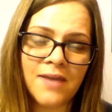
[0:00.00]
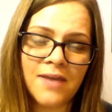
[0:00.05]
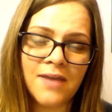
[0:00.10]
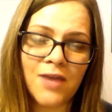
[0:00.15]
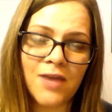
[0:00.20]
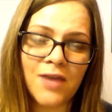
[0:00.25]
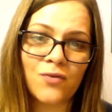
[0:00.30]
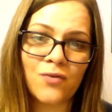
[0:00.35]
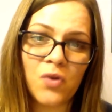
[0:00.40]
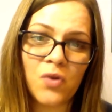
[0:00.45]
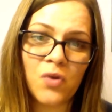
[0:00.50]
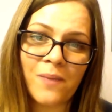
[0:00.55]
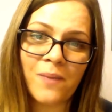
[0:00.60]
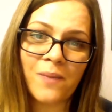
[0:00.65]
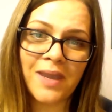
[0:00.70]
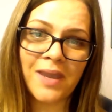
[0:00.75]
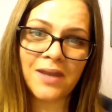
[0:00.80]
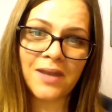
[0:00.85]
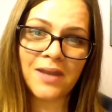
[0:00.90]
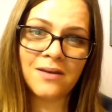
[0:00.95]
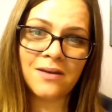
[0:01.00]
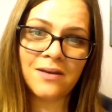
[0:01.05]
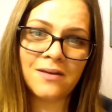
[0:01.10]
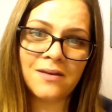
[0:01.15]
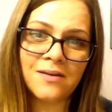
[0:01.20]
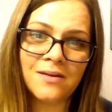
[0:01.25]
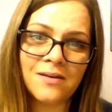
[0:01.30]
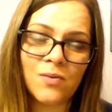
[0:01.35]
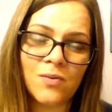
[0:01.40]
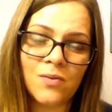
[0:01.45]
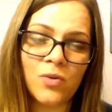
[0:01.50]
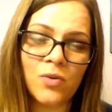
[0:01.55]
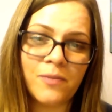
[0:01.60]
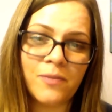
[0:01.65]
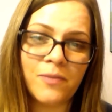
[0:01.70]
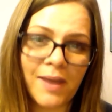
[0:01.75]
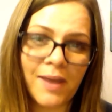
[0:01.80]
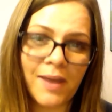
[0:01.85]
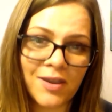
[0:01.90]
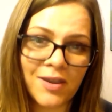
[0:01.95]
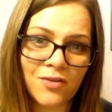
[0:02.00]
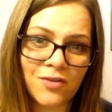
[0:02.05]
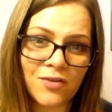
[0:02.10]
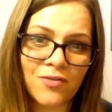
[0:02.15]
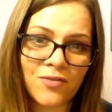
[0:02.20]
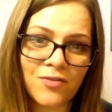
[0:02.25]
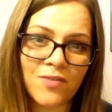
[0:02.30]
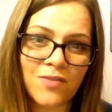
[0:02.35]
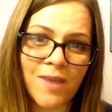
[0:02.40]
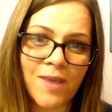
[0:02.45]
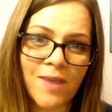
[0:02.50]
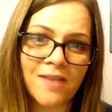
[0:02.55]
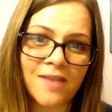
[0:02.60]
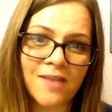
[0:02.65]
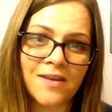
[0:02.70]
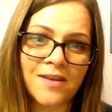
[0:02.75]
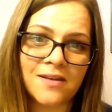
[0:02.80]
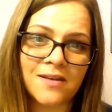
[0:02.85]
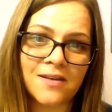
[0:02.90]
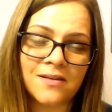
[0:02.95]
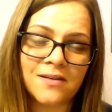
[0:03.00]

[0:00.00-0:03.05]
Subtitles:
and a real man will admire and respect it.